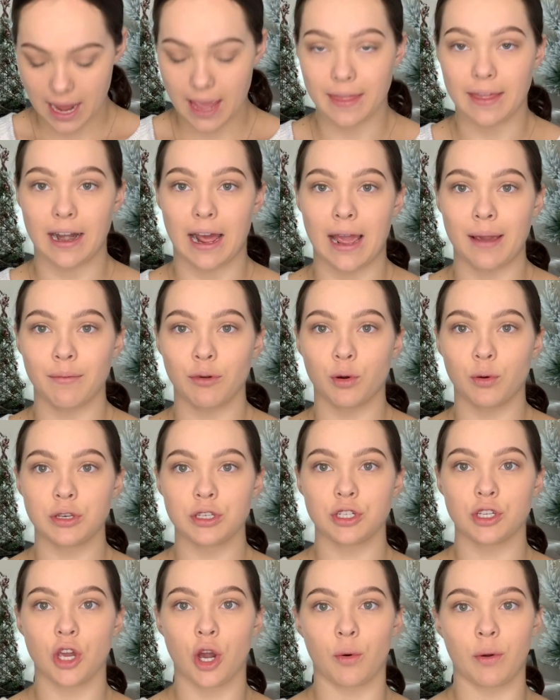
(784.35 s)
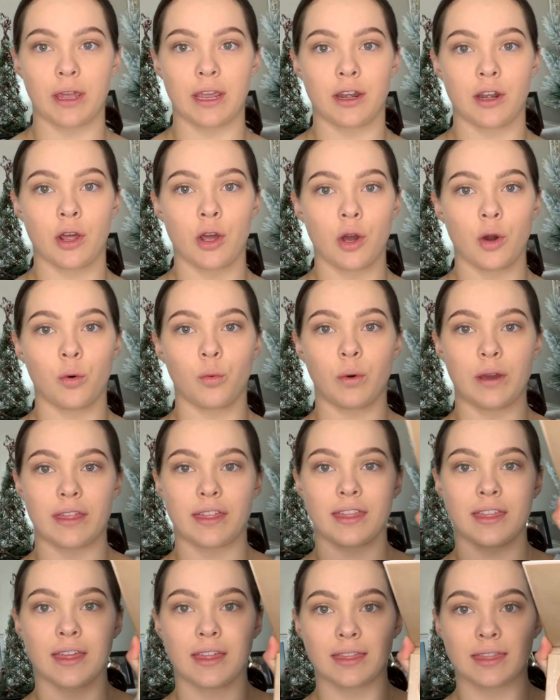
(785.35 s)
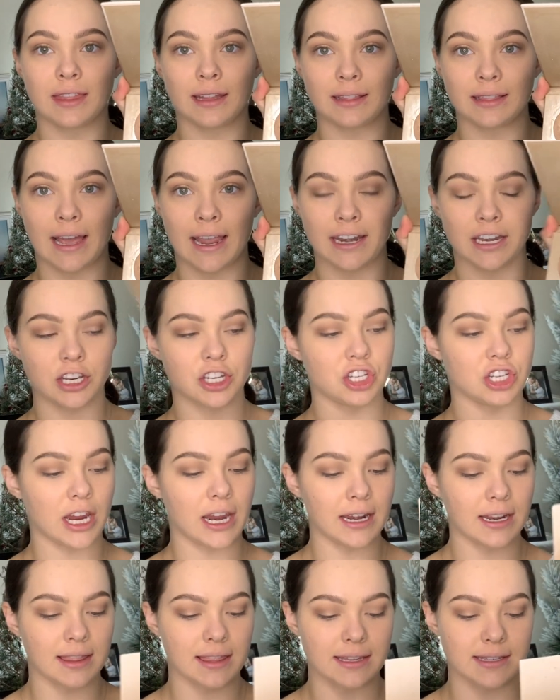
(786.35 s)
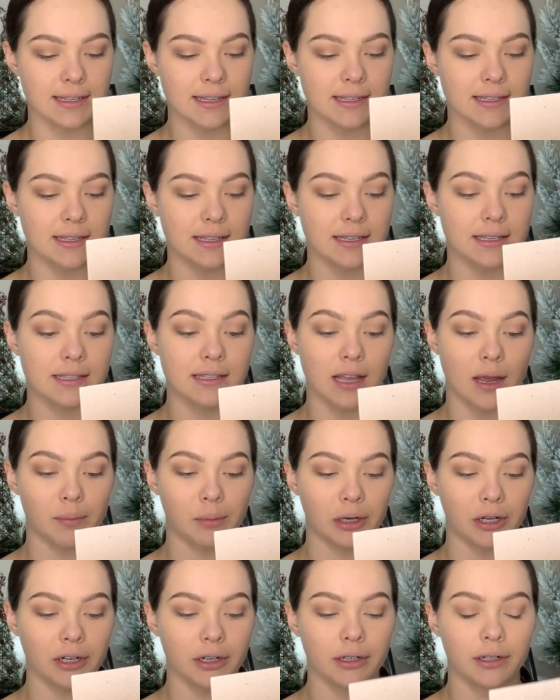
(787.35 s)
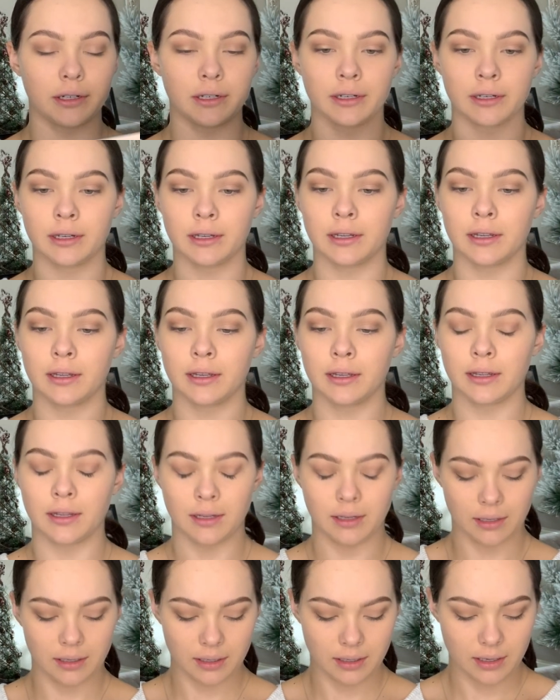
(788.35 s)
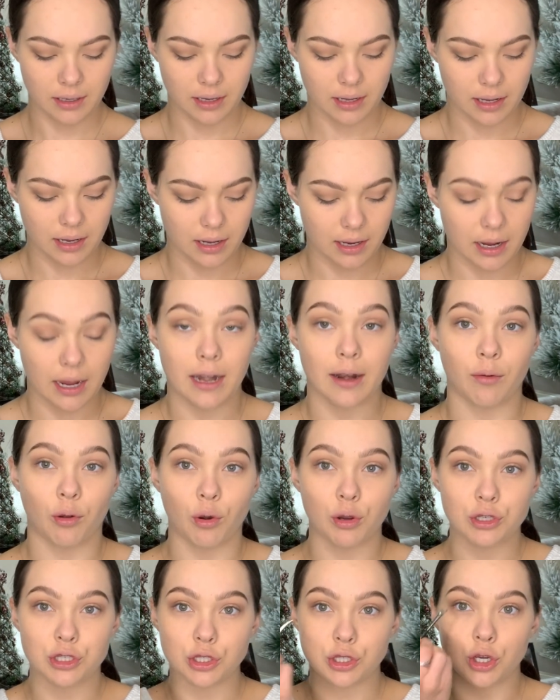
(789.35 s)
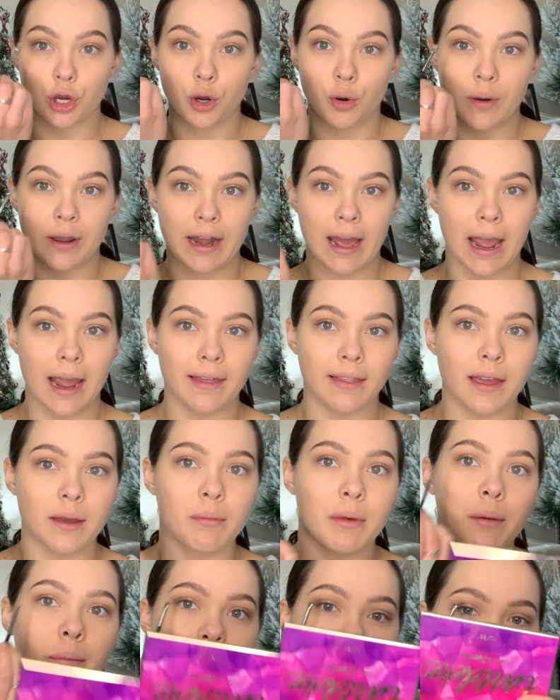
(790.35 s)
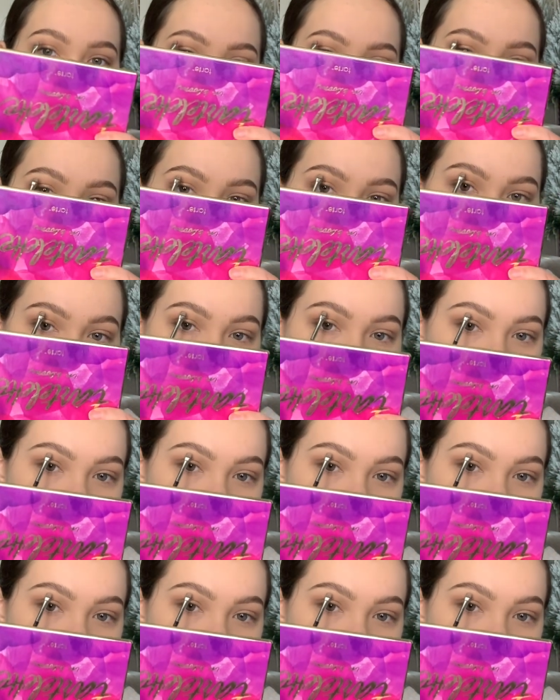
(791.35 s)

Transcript: And then I'm going to go in with the lightest shade. This is the Summer. And I'm going to go and highlight my brow bone.